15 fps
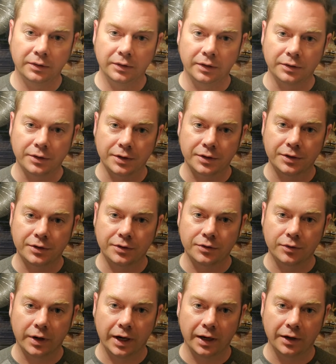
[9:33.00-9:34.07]
There's a
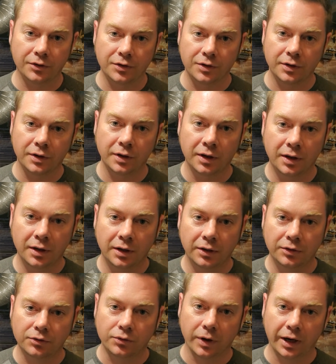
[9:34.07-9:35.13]
strange
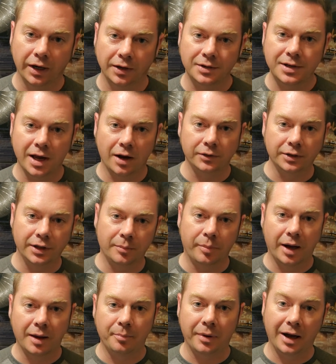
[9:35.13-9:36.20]
draining sound in a
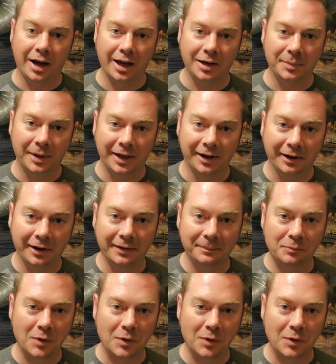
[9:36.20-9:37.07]
pipe behind me here.